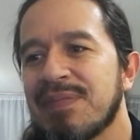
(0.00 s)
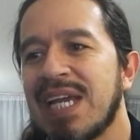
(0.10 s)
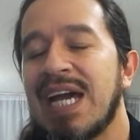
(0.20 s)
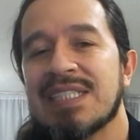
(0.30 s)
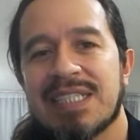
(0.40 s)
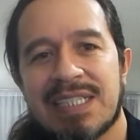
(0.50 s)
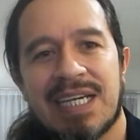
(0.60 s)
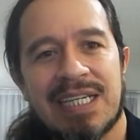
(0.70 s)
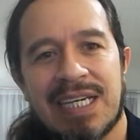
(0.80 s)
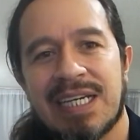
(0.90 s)
has
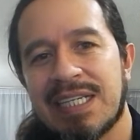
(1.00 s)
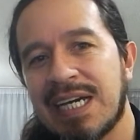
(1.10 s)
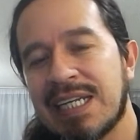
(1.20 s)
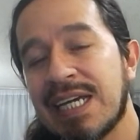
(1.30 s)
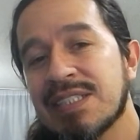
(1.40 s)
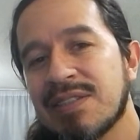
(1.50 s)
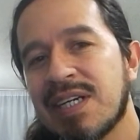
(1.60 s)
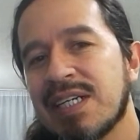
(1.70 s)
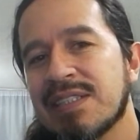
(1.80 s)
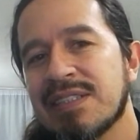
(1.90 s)
an
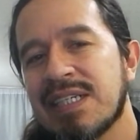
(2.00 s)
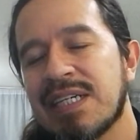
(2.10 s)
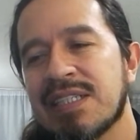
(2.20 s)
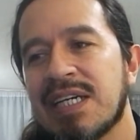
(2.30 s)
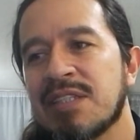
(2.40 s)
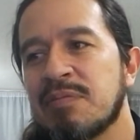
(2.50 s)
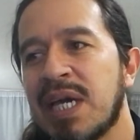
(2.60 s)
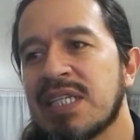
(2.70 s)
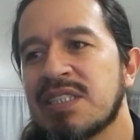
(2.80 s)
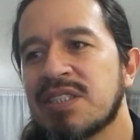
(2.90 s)
extra
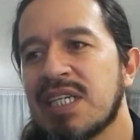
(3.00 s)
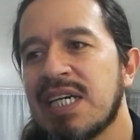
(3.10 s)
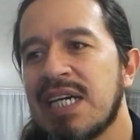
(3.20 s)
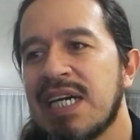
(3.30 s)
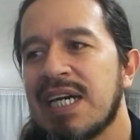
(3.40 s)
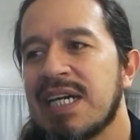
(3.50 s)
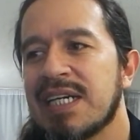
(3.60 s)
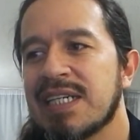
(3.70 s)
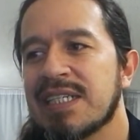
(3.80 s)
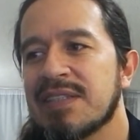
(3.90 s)
advantage, uh,
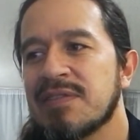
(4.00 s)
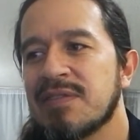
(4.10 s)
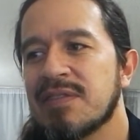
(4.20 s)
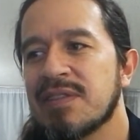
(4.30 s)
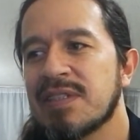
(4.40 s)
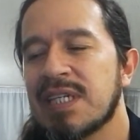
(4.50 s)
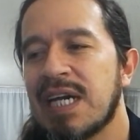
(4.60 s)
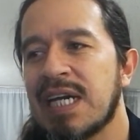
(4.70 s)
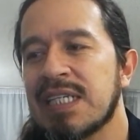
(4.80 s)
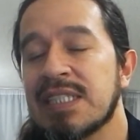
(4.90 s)

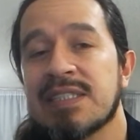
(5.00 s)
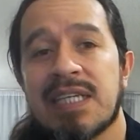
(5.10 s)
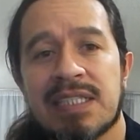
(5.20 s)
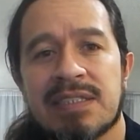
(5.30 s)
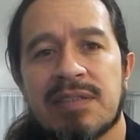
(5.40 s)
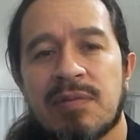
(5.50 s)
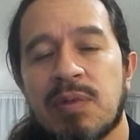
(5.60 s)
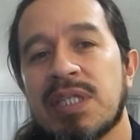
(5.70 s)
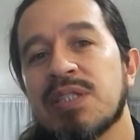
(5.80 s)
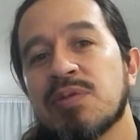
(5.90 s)
and is that we
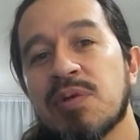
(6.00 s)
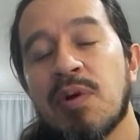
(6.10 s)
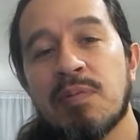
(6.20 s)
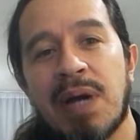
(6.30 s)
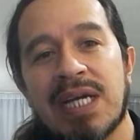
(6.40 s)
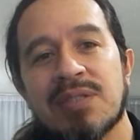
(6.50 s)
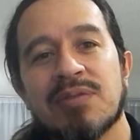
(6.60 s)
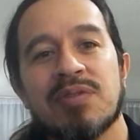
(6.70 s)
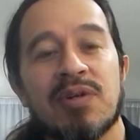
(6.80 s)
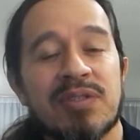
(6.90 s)
need to go back to
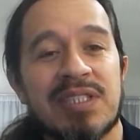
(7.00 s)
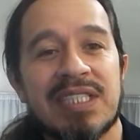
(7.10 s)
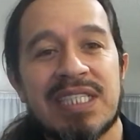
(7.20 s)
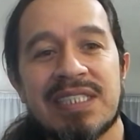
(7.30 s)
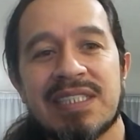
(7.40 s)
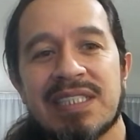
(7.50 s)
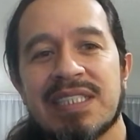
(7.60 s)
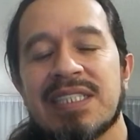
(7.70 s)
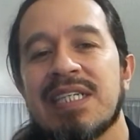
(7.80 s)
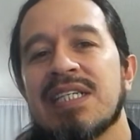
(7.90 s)
northern
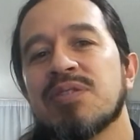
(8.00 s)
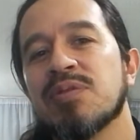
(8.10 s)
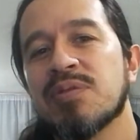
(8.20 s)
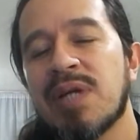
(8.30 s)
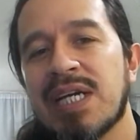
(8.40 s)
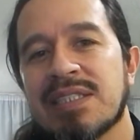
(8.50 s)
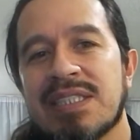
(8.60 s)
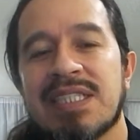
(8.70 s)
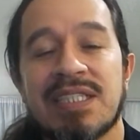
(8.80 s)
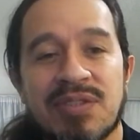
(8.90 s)
Italy to track the
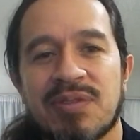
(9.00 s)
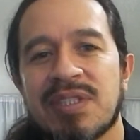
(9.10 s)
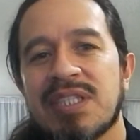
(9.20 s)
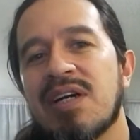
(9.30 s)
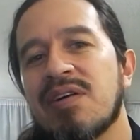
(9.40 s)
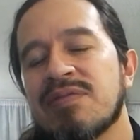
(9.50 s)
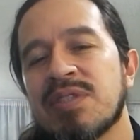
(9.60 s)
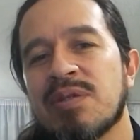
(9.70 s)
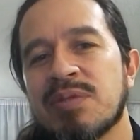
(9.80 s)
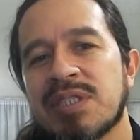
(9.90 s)
history of the
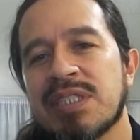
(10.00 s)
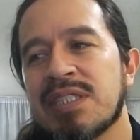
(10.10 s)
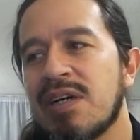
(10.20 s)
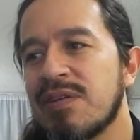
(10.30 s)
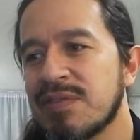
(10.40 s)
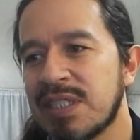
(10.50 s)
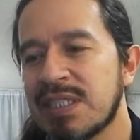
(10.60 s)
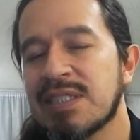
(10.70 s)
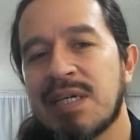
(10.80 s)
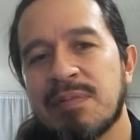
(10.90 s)
origin of
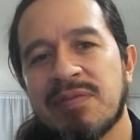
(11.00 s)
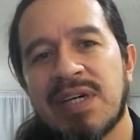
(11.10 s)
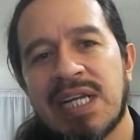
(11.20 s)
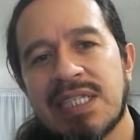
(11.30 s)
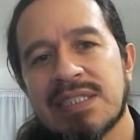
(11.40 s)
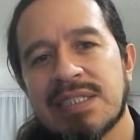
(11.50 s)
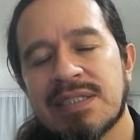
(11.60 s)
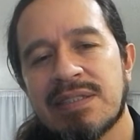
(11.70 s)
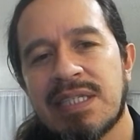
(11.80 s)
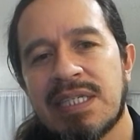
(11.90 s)
this type of
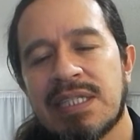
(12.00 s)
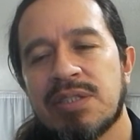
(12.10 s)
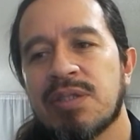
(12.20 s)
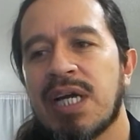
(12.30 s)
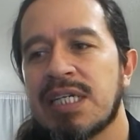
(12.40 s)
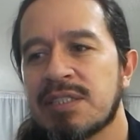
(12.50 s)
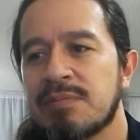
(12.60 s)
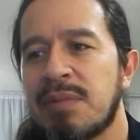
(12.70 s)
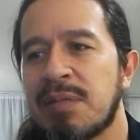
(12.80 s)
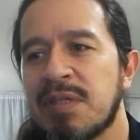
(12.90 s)
analysis. You guys
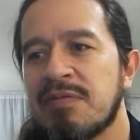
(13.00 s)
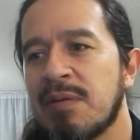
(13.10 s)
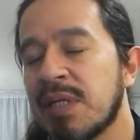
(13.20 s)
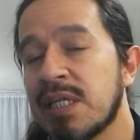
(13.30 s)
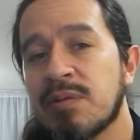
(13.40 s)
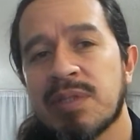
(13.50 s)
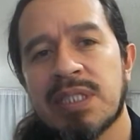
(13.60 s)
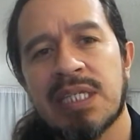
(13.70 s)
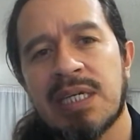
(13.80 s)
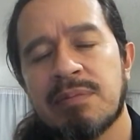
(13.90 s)
might be familiar with the
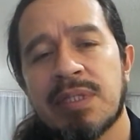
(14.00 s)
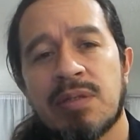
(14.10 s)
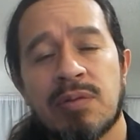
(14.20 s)
name